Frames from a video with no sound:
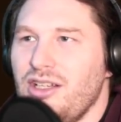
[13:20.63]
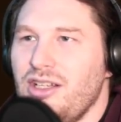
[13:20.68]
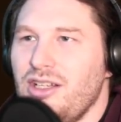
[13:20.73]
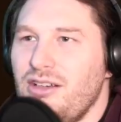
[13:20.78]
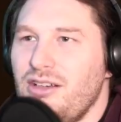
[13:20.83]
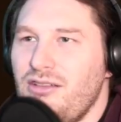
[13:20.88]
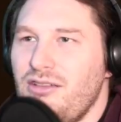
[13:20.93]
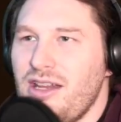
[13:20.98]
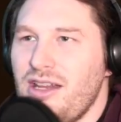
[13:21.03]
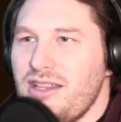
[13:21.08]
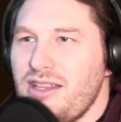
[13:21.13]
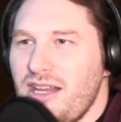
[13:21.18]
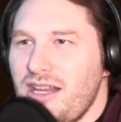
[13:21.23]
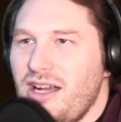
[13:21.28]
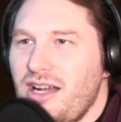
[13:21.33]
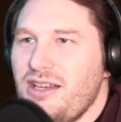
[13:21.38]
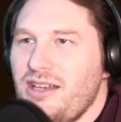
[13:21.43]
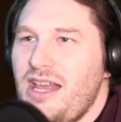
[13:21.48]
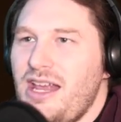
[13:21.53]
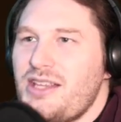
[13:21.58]
Right
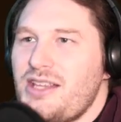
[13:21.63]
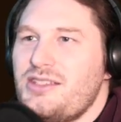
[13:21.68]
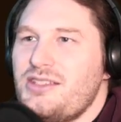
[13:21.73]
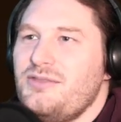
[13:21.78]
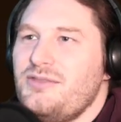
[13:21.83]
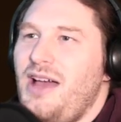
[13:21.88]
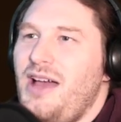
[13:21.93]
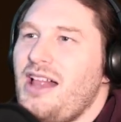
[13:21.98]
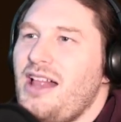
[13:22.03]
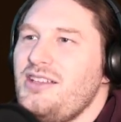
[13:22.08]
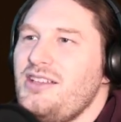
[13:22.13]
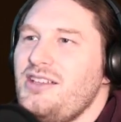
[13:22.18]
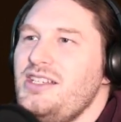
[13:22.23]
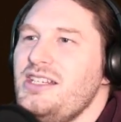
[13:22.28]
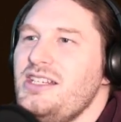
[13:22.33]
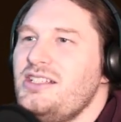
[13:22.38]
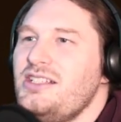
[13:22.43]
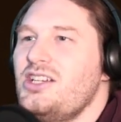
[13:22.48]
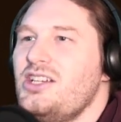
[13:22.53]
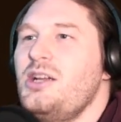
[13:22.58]
there, yes,
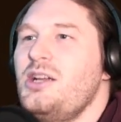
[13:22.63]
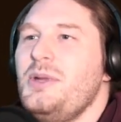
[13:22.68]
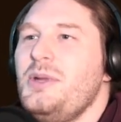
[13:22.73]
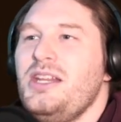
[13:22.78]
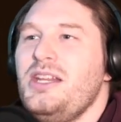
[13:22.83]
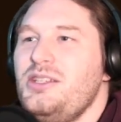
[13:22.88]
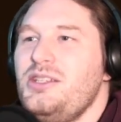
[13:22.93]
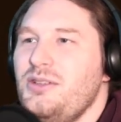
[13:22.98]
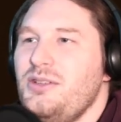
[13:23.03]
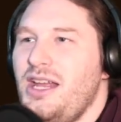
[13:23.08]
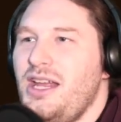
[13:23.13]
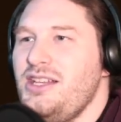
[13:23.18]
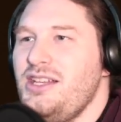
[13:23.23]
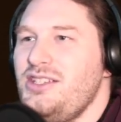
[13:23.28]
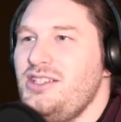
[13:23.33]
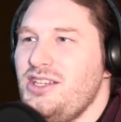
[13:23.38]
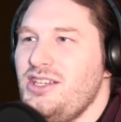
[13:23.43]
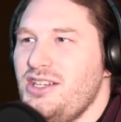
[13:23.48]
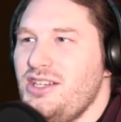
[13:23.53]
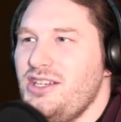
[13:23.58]
Valentine Kerman into an
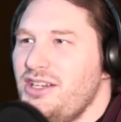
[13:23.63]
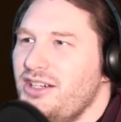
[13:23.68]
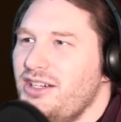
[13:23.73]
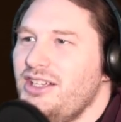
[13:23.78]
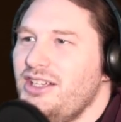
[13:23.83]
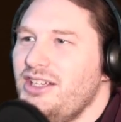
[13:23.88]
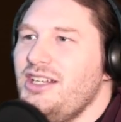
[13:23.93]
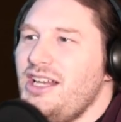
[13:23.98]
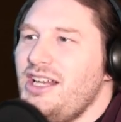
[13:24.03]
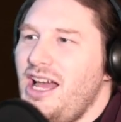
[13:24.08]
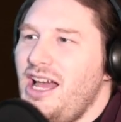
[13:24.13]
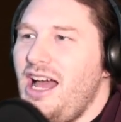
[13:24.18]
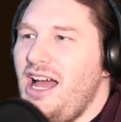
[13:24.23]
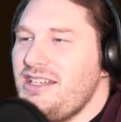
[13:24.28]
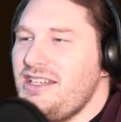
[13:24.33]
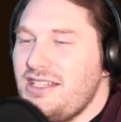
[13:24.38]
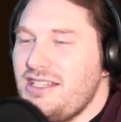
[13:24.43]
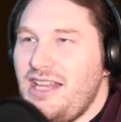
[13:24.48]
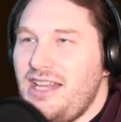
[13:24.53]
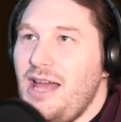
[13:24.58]
engineer. I
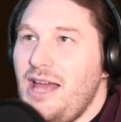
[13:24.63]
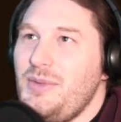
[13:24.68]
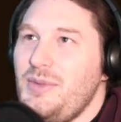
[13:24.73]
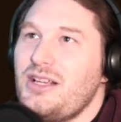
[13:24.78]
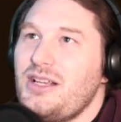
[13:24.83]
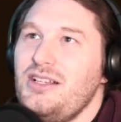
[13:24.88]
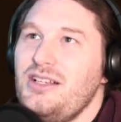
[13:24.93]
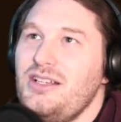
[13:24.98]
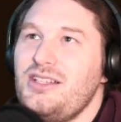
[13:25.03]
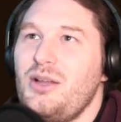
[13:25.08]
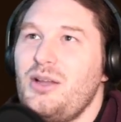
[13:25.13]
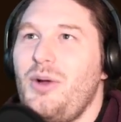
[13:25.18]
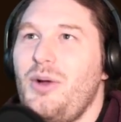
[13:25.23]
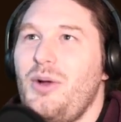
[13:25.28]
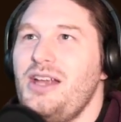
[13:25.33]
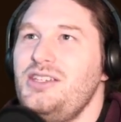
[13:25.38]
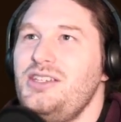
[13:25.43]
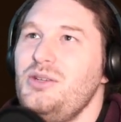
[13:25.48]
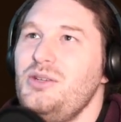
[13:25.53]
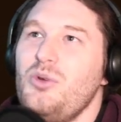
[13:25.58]
did that because
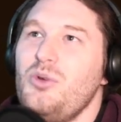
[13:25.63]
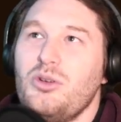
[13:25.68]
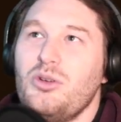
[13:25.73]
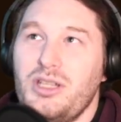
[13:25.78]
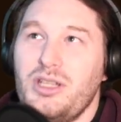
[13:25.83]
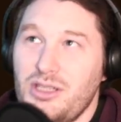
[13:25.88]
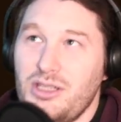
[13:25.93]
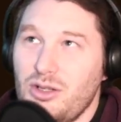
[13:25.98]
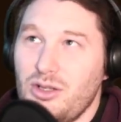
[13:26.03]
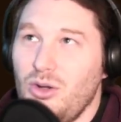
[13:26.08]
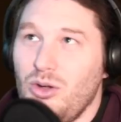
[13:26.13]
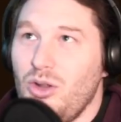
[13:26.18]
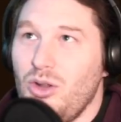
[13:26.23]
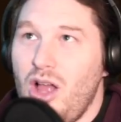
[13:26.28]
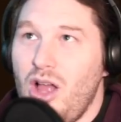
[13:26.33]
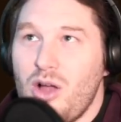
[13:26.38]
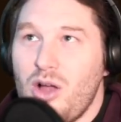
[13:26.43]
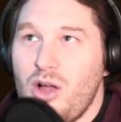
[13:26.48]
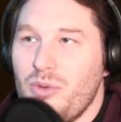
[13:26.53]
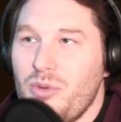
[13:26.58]
otherwise she won't get to go
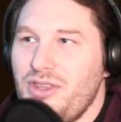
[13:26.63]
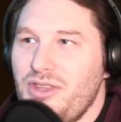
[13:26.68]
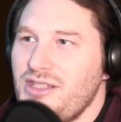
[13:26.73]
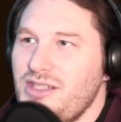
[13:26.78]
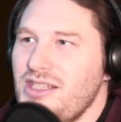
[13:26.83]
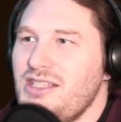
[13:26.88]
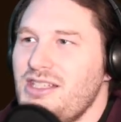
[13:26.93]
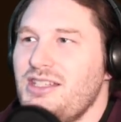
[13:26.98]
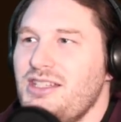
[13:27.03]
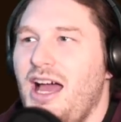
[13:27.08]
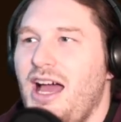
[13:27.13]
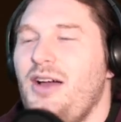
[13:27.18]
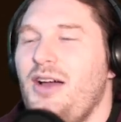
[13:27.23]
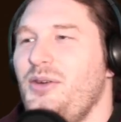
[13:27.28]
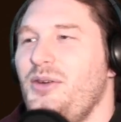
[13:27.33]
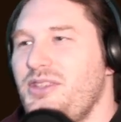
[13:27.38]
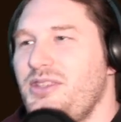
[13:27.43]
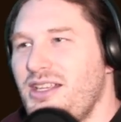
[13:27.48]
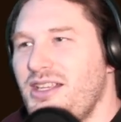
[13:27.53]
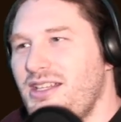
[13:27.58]
along with this. And I
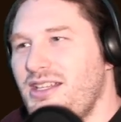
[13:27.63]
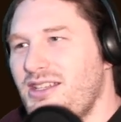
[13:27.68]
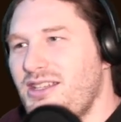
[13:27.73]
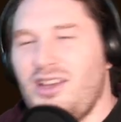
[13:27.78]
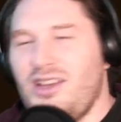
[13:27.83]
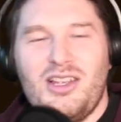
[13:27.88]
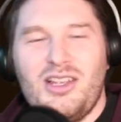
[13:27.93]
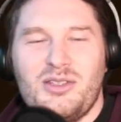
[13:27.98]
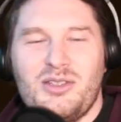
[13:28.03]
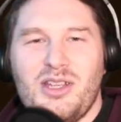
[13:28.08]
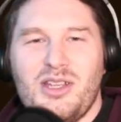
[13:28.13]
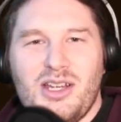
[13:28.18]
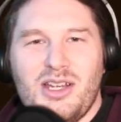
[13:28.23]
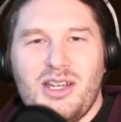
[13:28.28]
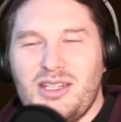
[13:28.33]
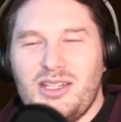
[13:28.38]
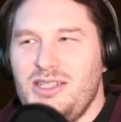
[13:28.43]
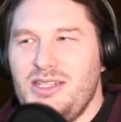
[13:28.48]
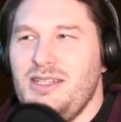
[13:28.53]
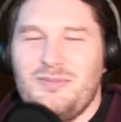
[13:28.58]
always think that the husband,
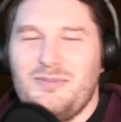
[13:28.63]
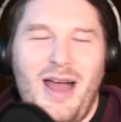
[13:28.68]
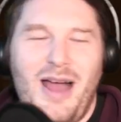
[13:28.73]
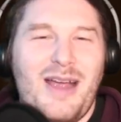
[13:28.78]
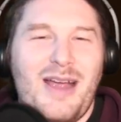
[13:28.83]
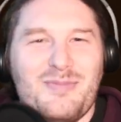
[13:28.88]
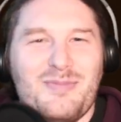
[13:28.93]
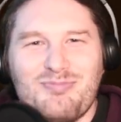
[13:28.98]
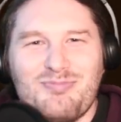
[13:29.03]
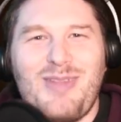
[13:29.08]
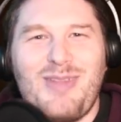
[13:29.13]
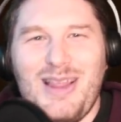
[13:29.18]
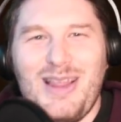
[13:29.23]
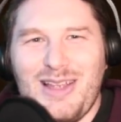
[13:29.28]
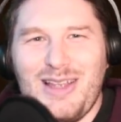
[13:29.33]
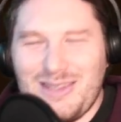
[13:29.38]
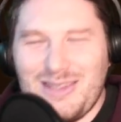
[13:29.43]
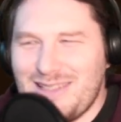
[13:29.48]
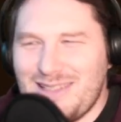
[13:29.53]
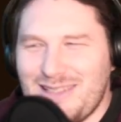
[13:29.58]
I
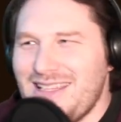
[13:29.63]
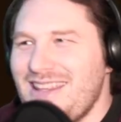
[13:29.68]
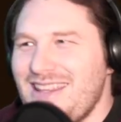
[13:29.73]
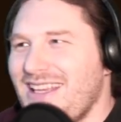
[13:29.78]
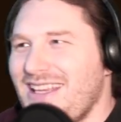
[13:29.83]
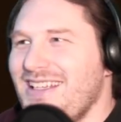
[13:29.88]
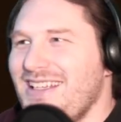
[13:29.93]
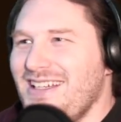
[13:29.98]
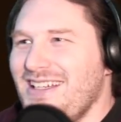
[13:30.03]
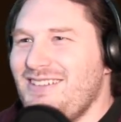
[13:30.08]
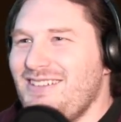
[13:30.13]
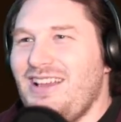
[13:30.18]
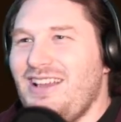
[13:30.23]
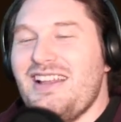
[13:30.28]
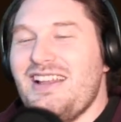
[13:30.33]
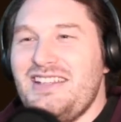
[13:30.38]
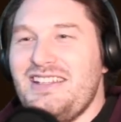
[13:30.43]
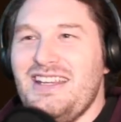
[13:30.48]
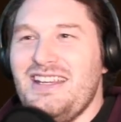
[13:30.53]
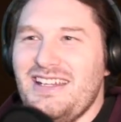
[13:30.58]
like to say that
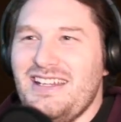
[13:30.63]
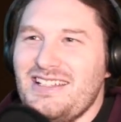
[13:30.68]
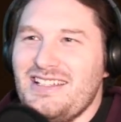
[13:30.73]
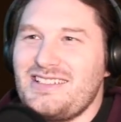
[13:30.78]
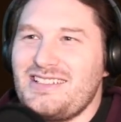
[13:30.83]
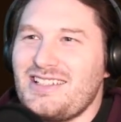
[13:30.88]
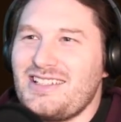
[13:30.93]
Valentine is